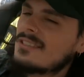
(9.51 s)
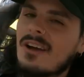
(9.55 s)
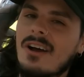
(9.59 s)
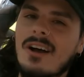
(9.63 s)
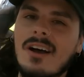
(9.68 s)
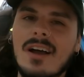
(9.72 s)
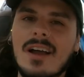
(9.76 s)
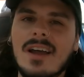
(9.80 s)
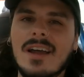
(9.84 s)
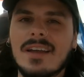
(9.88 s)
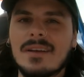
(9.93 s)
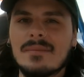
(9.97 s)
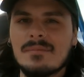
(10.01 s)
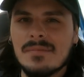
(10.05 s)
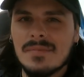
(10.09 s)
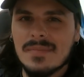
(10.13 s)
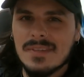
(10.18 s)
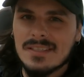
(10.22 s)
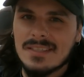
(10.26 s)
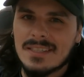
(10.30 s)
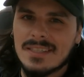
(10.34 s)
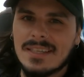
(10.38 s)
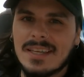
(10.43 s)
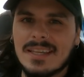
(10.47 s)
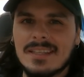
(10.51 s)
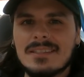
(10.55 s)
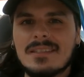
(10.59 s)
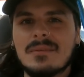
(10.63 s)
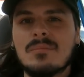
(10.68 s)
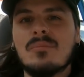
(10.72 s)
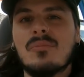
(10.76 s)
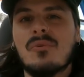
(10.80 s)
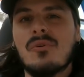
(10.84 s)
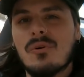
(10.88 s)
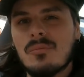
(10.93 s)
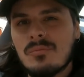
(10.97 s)
time to get some
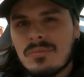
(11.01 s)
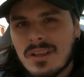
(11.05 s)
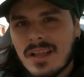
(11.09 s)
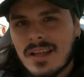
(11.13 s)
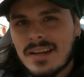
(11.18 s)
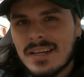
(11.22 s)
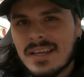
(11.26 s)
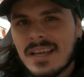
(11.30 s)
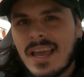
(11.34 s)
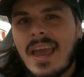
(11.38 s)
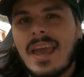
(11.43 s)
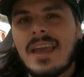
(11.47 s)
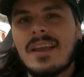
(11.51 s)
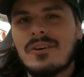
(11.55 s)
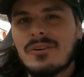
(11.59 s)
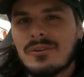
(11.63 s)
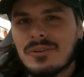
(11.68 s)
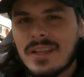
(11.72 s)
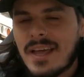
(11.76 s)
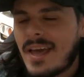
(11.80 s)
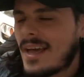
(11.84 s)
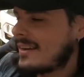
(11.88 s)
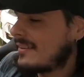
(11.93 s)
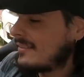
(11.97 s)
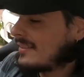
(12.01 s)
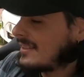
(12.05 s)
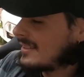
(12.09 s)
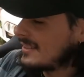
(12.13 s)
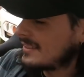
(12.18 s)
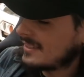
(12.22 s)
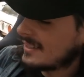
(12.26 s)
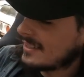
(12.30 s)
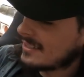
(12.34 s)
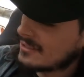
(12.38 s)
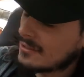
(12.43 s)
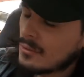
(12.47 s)
more bloody angle out of this
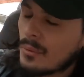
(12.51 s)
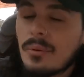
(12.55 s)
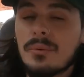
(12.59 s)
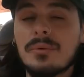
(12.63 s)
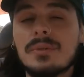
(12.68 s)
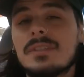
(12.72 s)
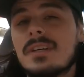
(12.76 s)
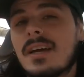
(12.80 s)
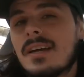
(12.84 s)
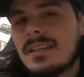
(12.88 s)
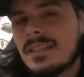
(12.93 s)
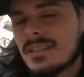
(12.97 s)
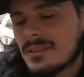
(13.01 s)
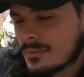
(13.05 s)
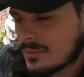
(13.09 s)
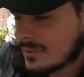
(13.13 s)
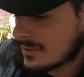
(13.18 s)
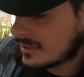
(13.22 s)
thing. So what we've done is